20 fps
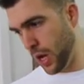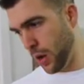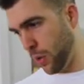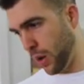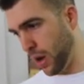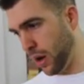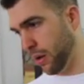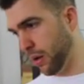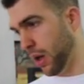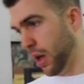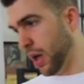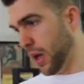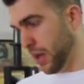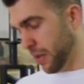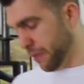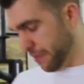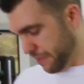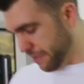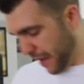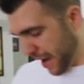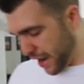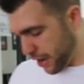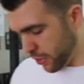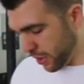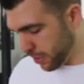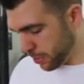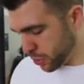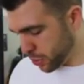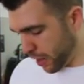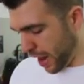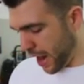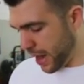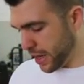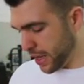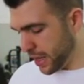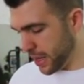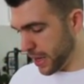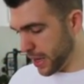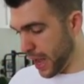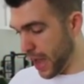Well, fat grip
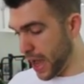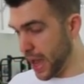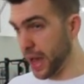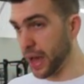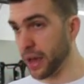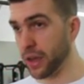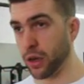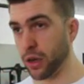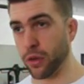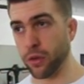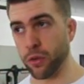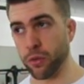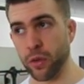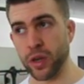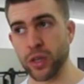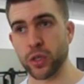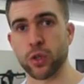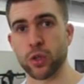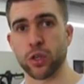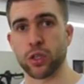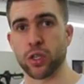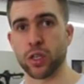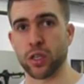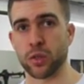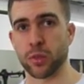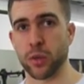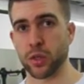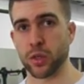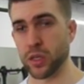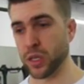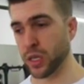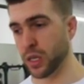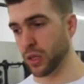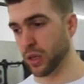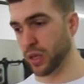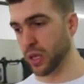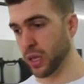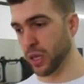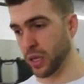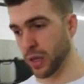training, you know, the research and I suppose
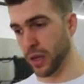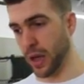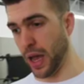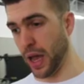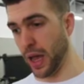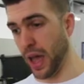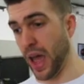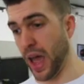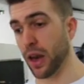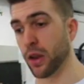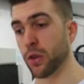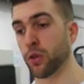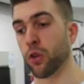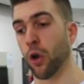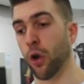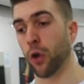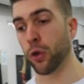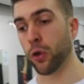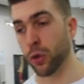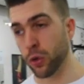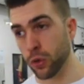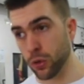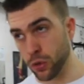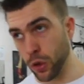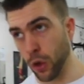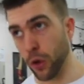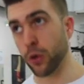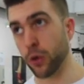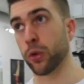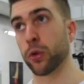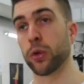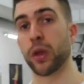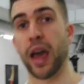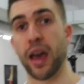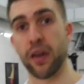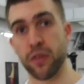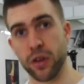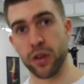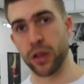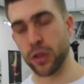the anecdotal
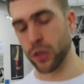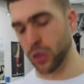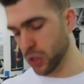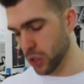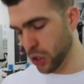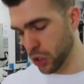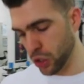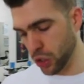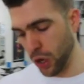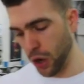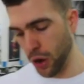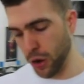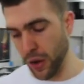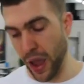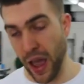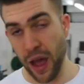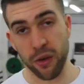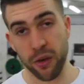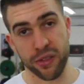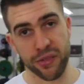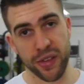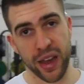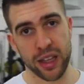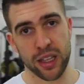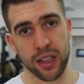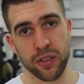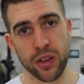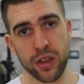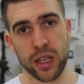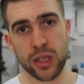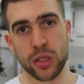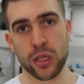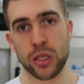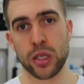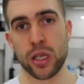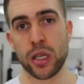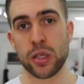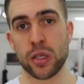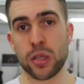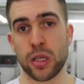evidence to show how effective it
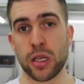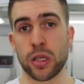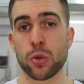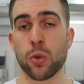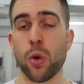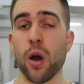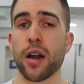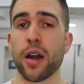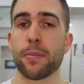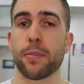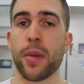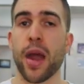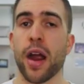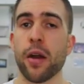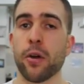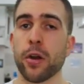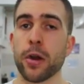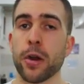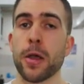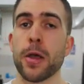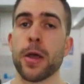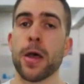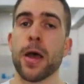is quite apparent.